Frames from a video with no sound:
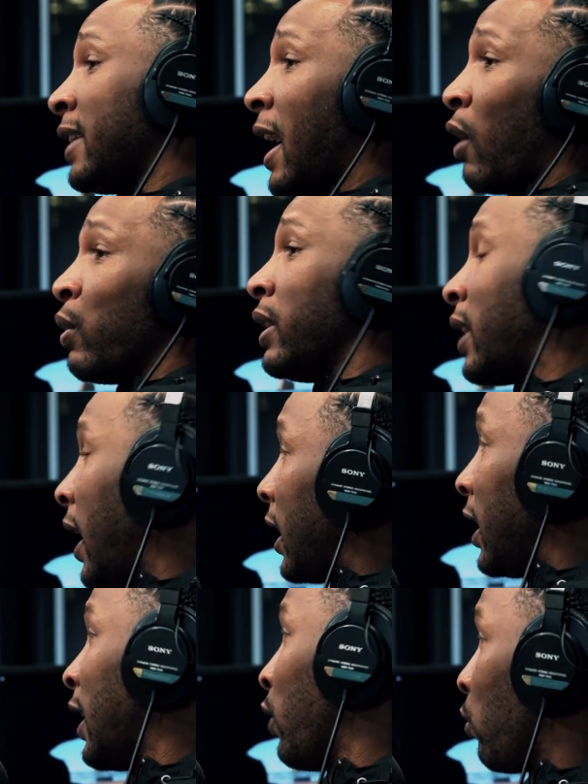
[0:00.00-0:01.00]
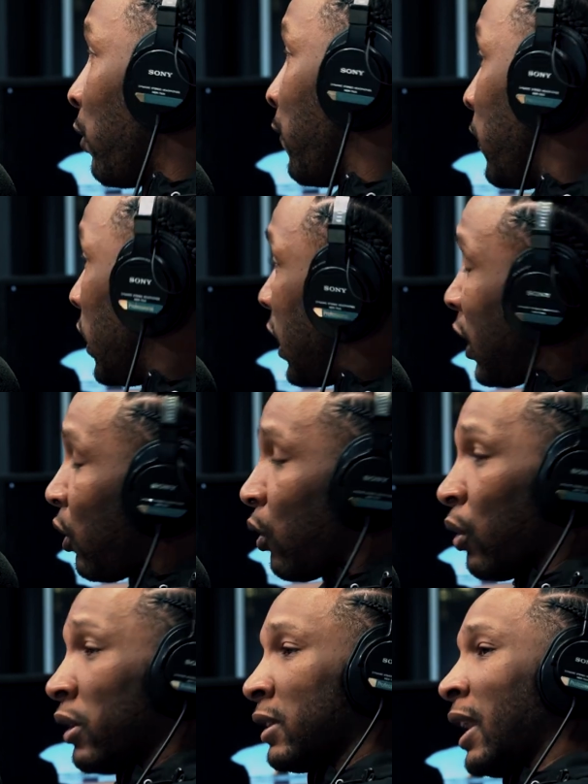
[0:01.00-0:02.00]
see how we can kind of get in where we fit in,
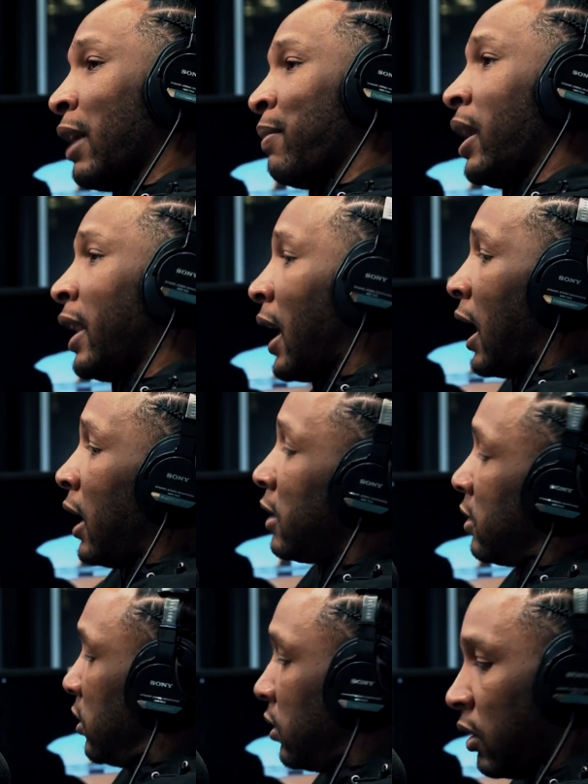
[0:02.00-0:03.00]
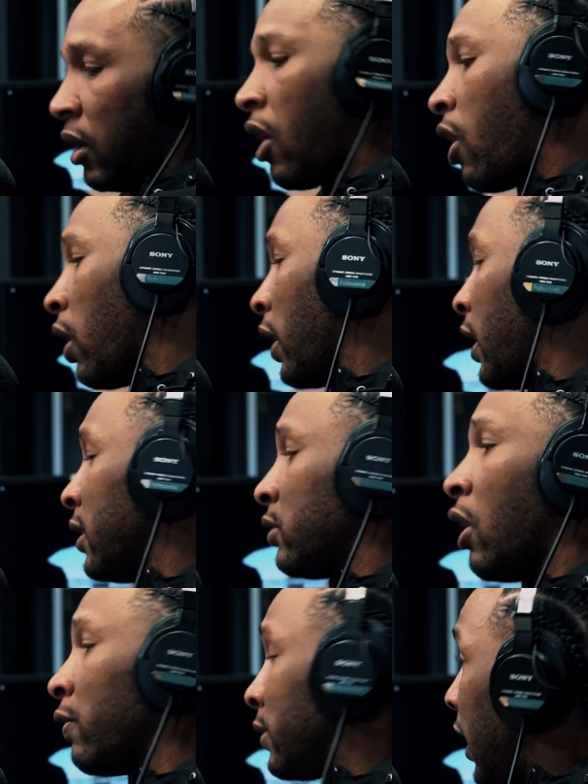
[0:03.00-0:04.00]
or it's like, man, nah, let's all hands
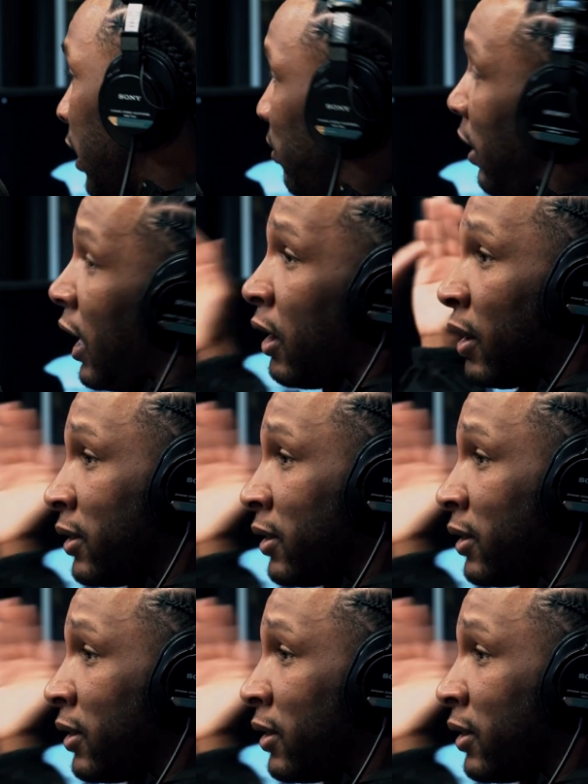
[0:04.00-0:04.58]
off deck, man.